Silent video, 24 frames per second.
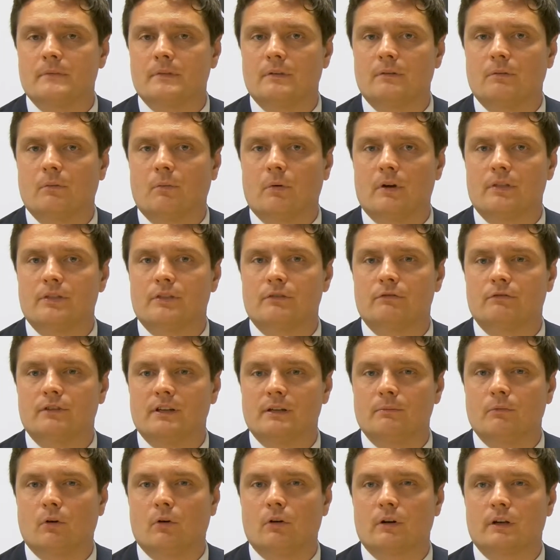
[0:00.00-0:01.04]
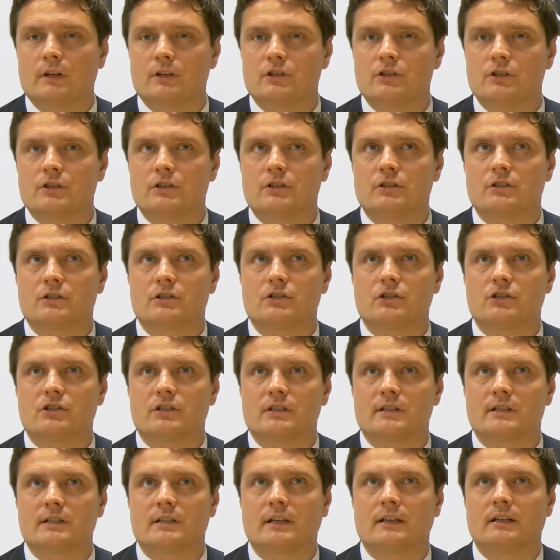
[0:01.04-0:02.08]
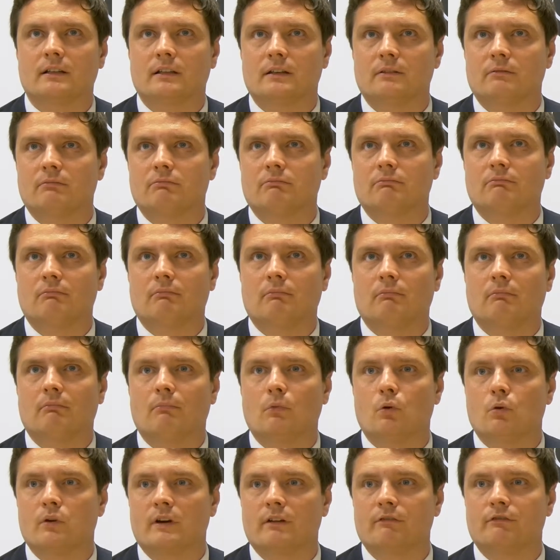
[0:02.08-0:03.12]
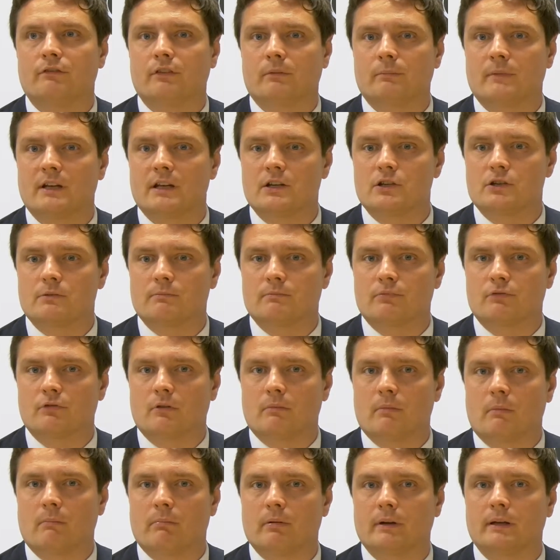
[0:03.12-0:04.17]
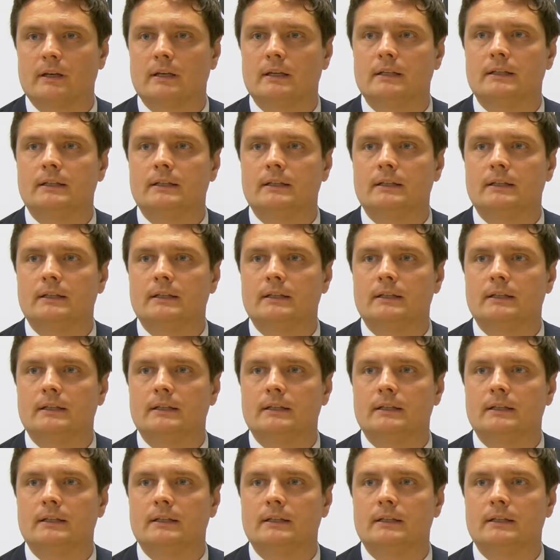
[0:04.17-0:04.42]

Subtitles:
with the remortgage, it's just slightly more information probably